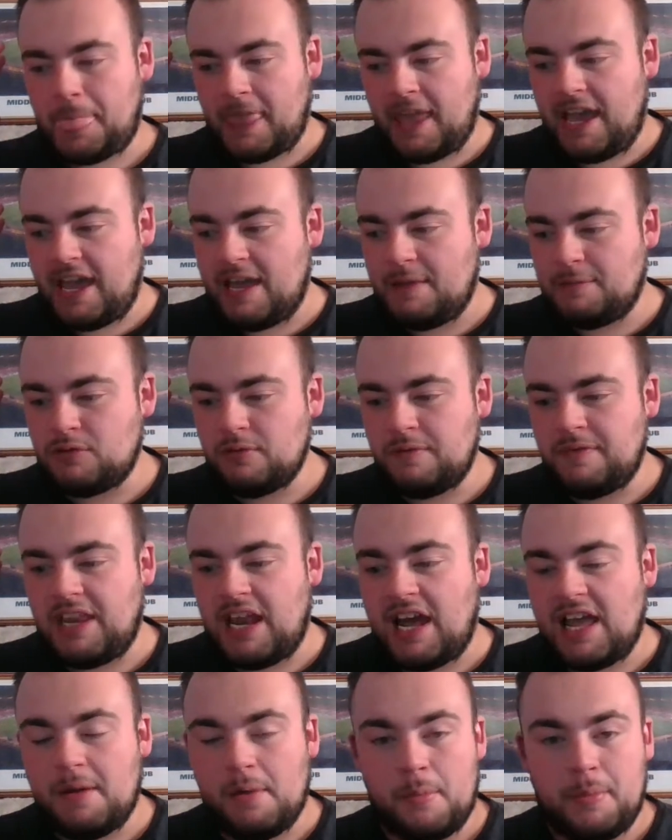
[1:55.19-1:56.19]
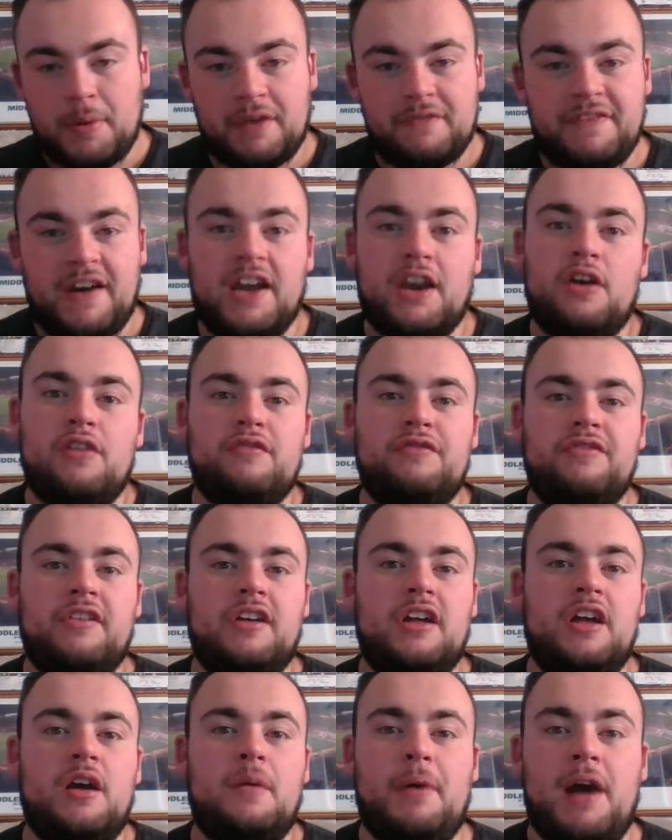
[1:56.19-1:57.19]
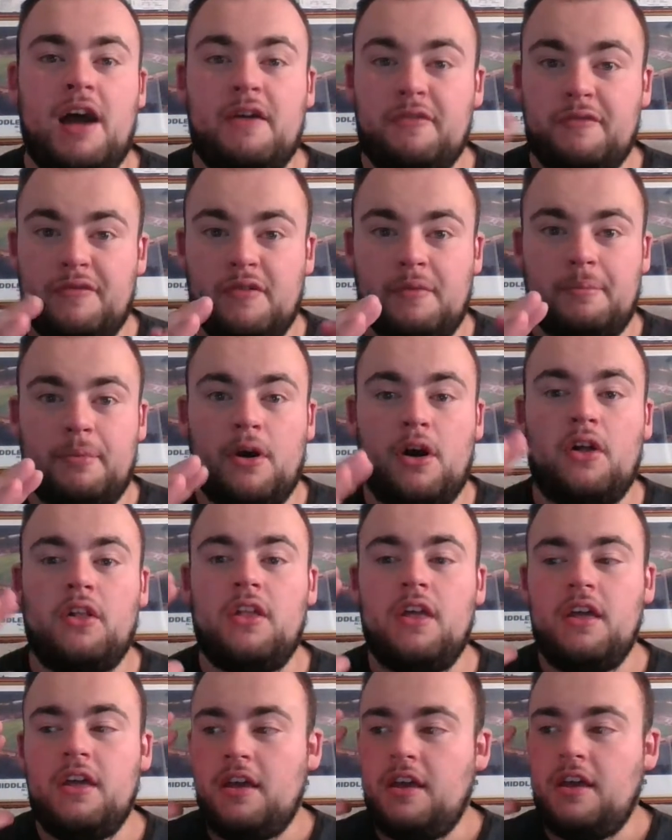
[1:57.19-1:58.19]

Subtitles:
something that I am a big fan of, apart from football.